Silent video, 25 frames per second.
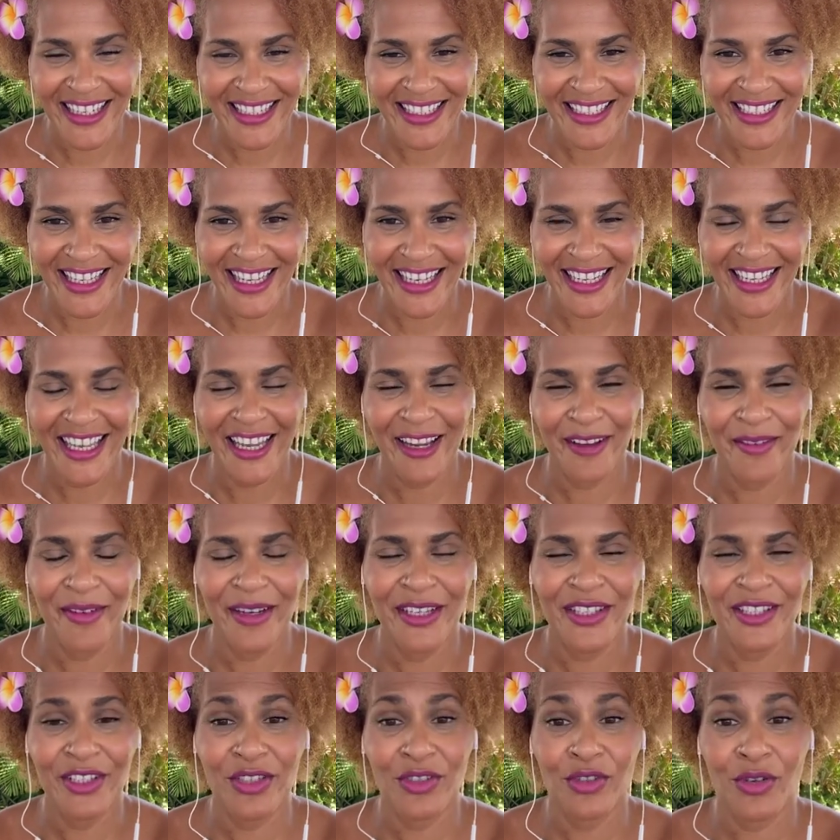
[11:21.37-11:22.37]
I can't wait to
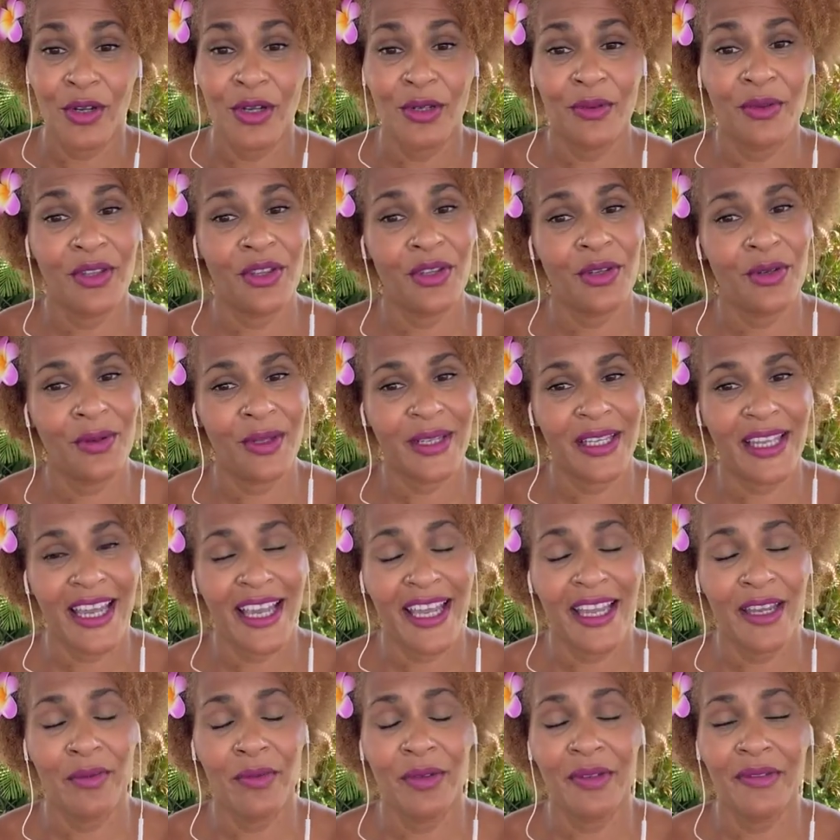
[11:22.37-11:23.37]
join with you again.
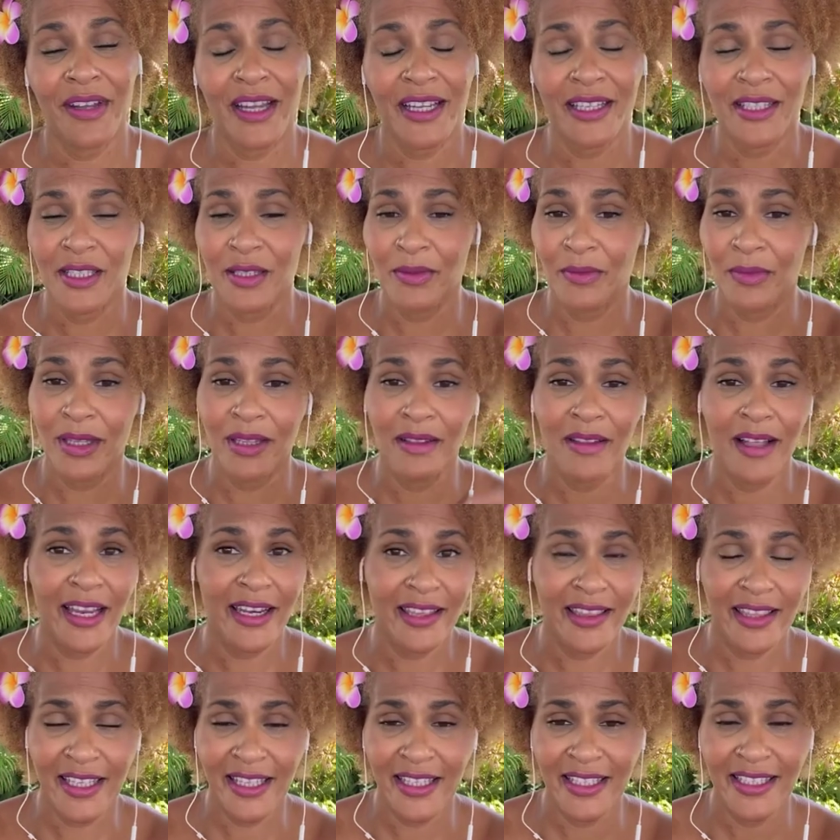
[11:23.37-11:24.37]
We've got a lot of
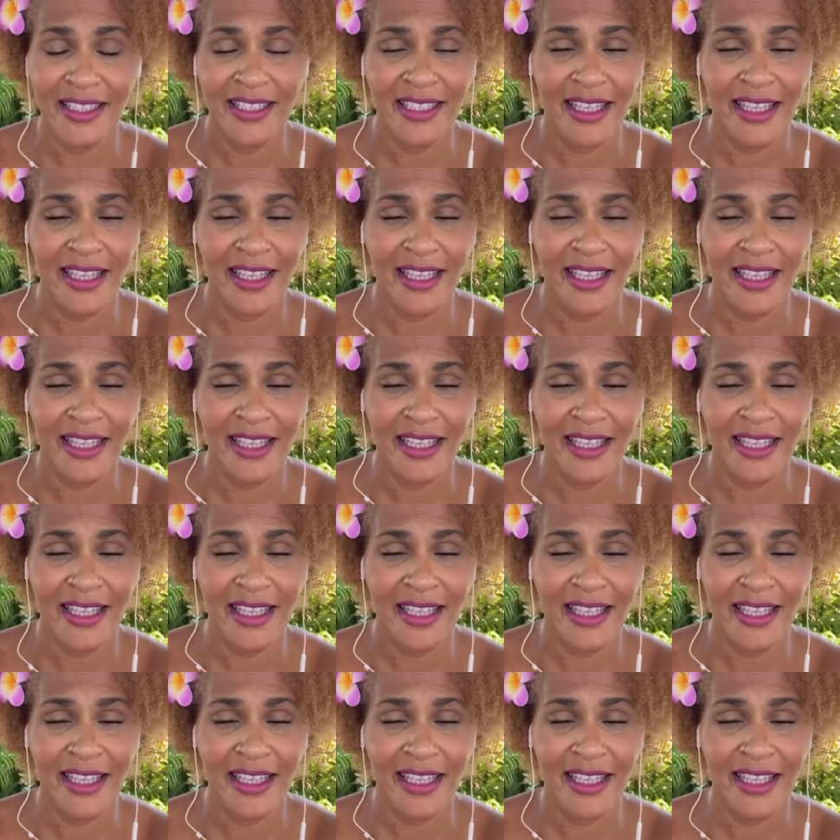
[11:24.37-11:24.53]
things